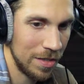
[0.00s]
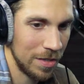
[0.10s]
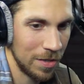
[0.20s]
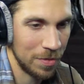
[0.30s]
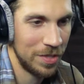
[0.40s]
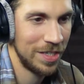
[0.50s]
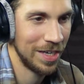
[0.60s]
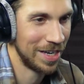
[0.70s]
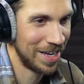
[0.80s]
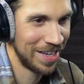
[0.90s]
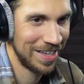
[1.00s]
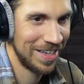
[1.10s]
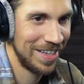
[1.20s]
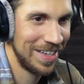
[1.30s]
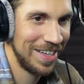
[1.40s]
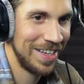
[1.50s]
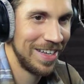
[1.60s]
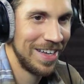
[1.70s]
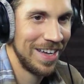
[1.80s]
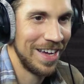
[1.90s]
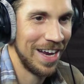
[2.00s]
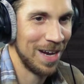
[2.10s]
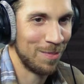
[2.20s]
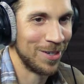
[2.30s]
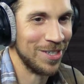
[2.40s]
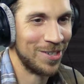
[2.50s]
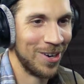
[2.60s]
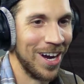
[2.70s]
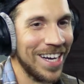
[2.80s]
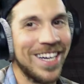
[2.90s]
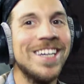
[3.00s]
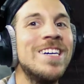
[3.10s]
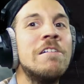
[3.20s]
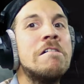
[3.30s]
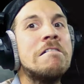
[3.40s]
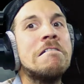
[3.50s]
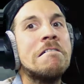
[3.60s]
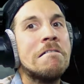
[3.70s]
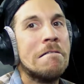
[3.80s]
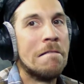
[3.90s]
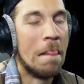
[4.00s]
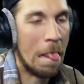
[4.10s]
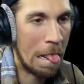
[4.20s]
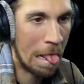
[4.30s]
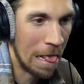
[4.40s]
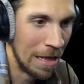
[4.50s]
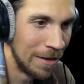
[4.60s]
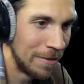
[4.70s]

Oh shit! Hammer strike. Ugh.